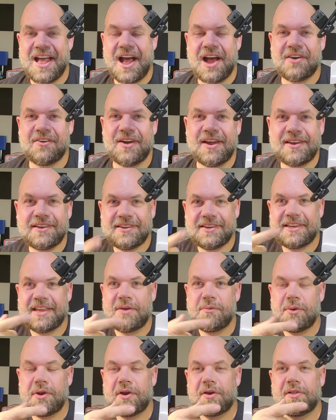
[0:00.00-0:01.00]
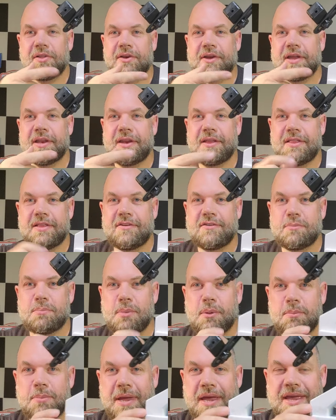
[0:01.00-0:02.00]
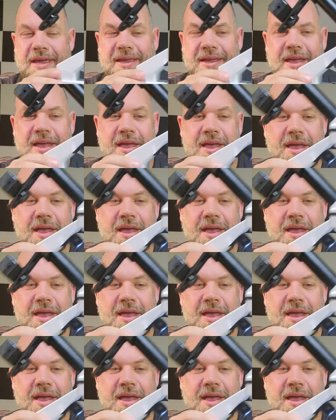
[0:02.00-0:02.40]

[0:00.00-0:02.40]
All right, today we are looking at this Bebang